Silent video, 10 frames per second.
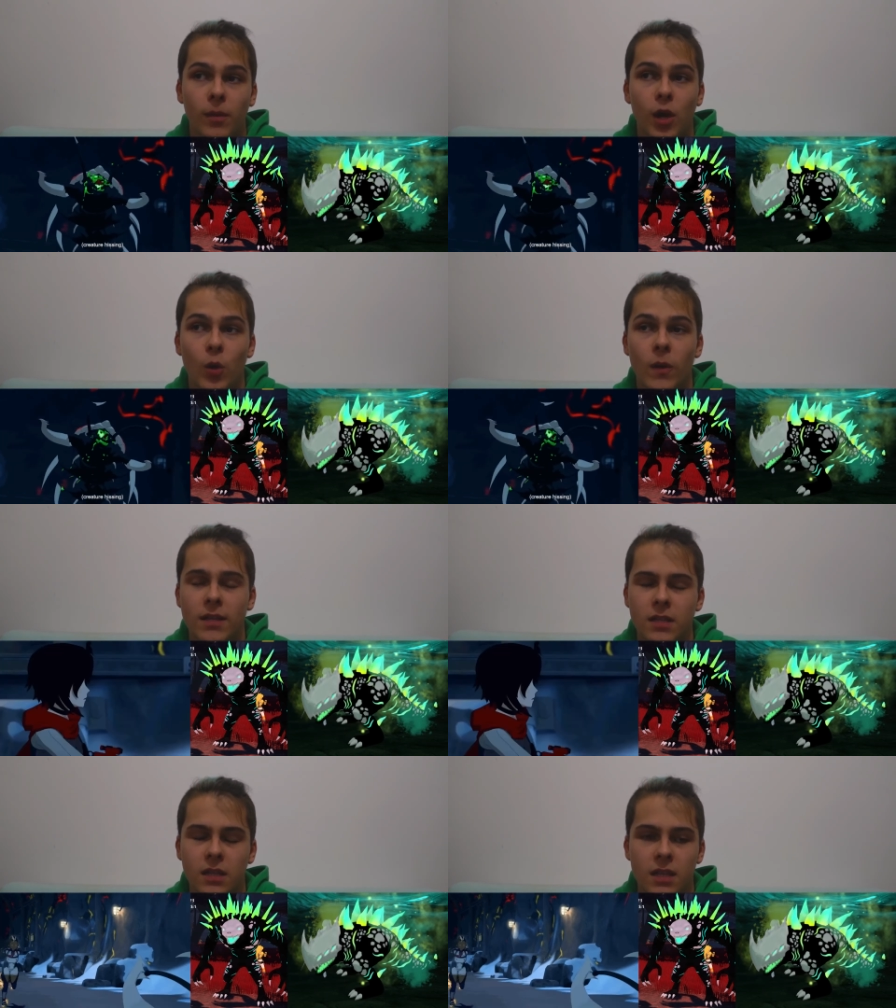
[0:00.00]
MERLOT
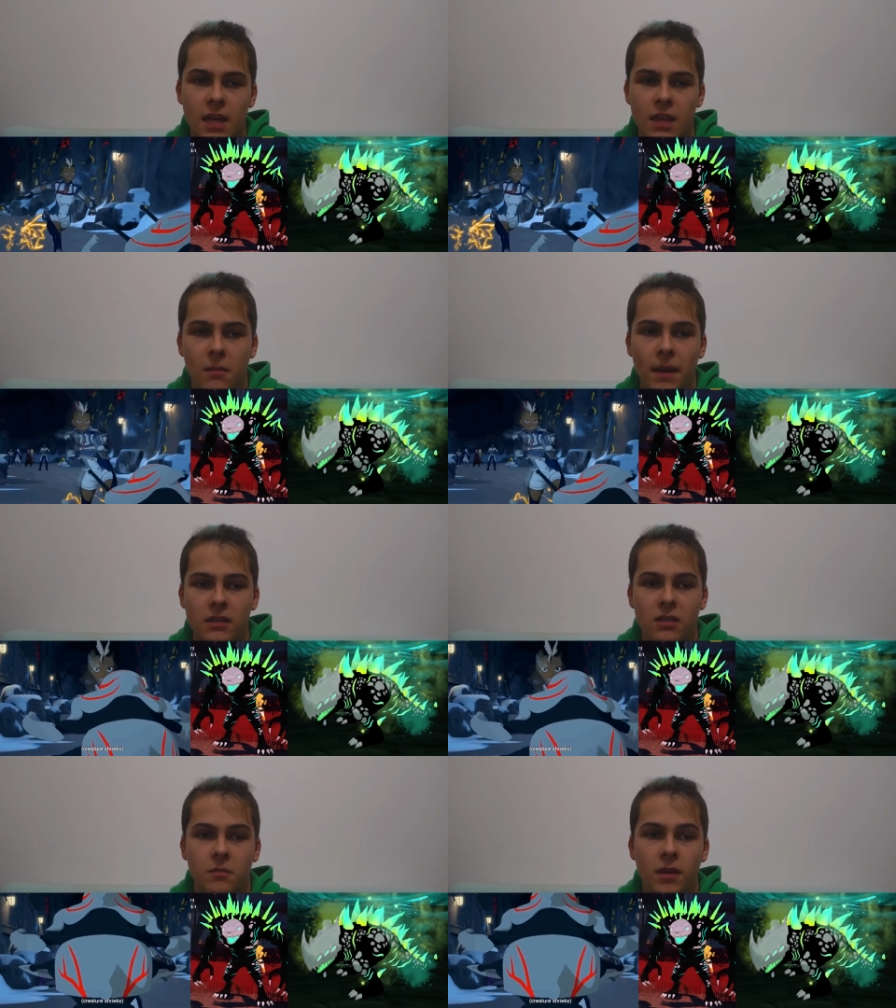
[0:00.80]
isn't in the
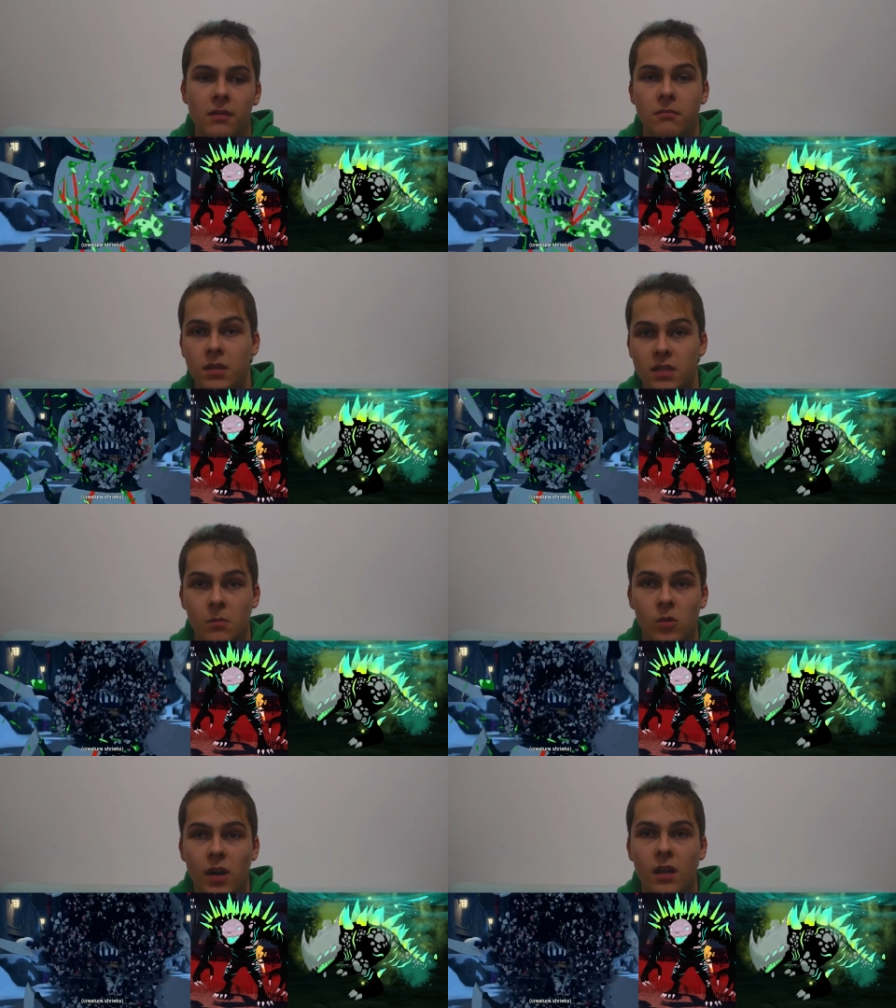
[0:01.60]
abandoned mine but
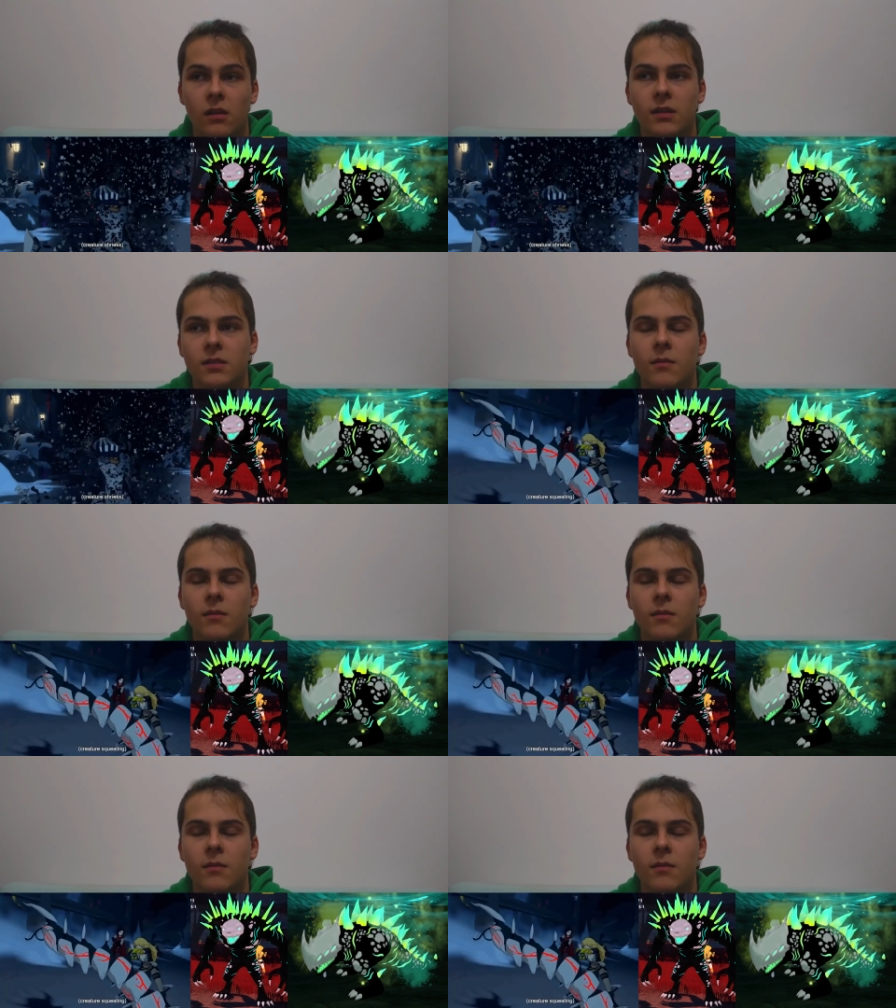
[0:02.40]
somewhere else,